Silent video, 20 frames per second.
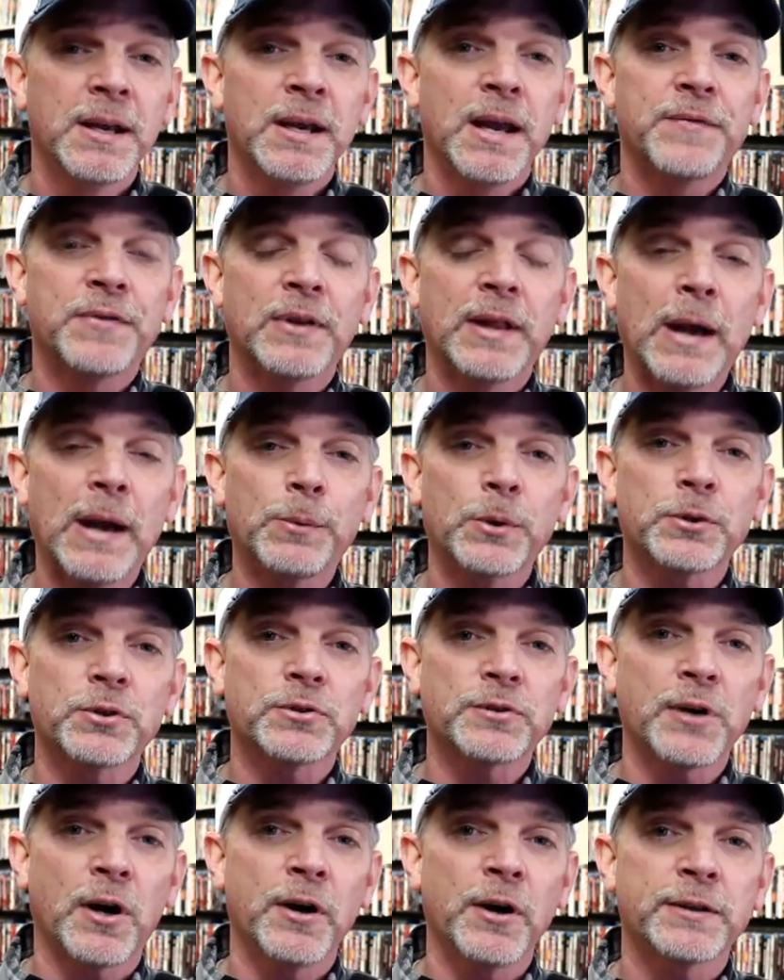If you like what
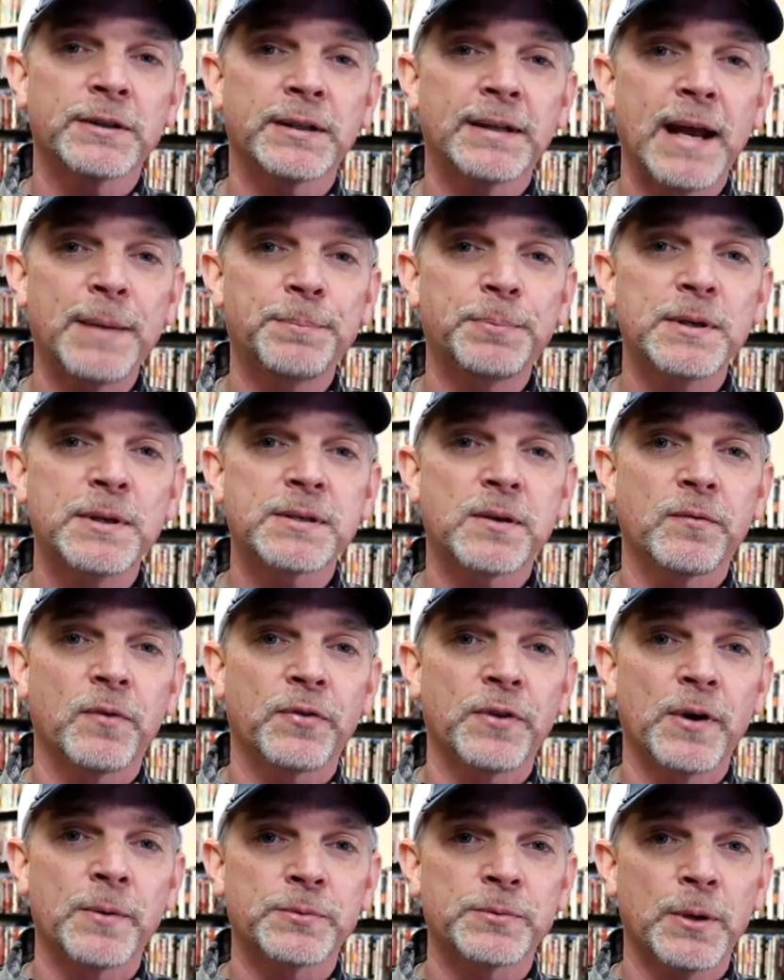you saw here today, please give it
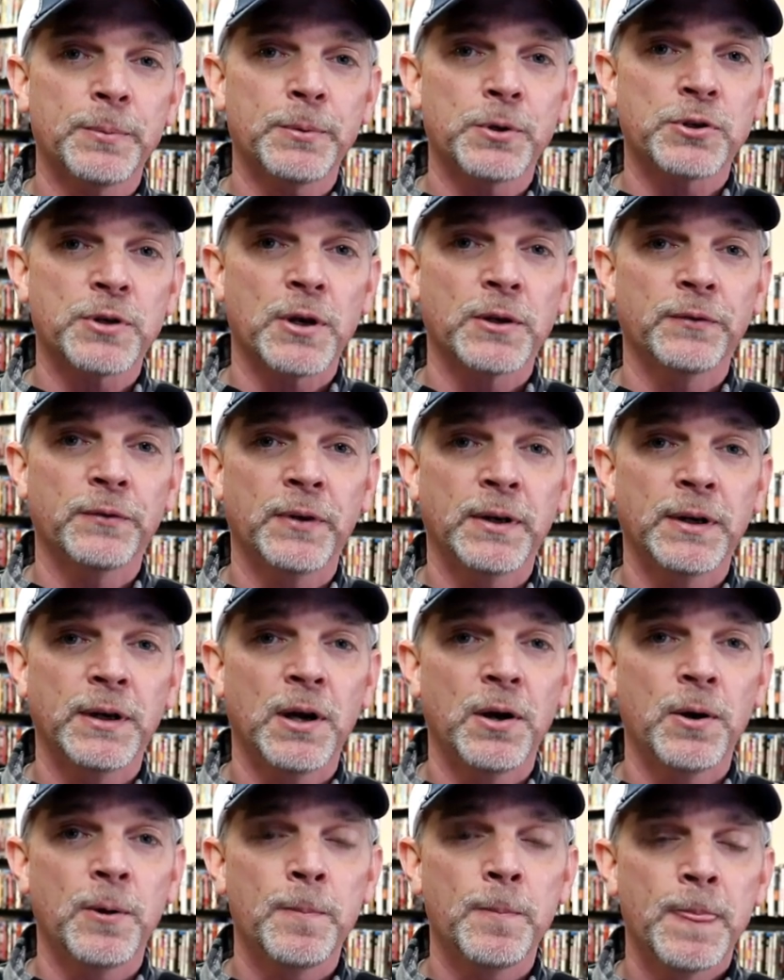a thumbs up and share the
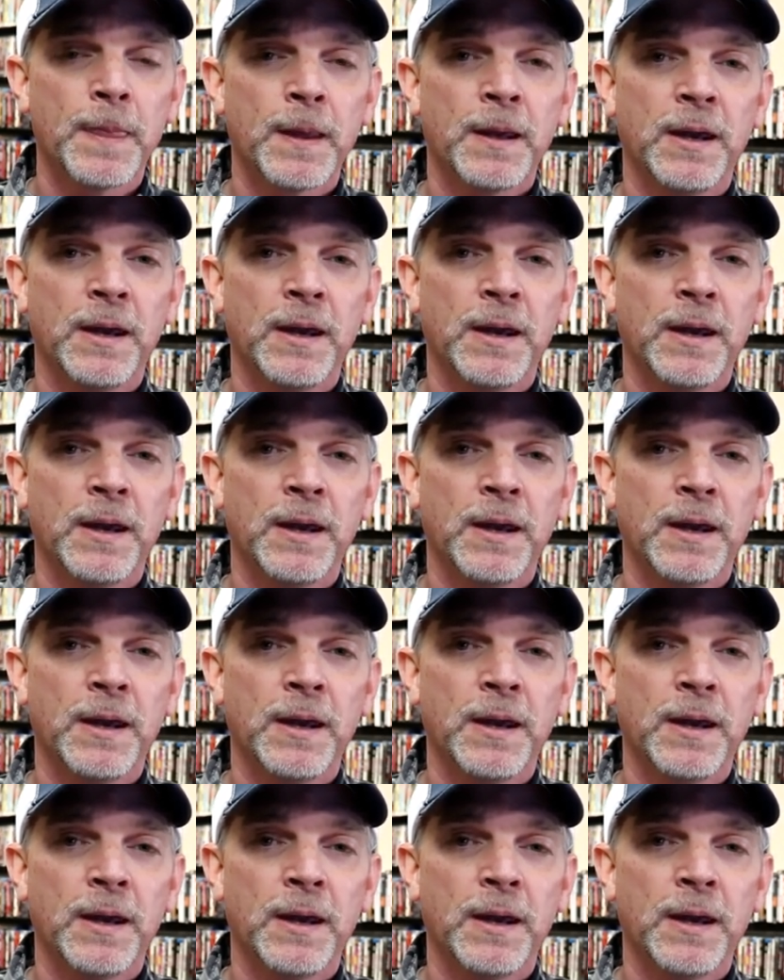video.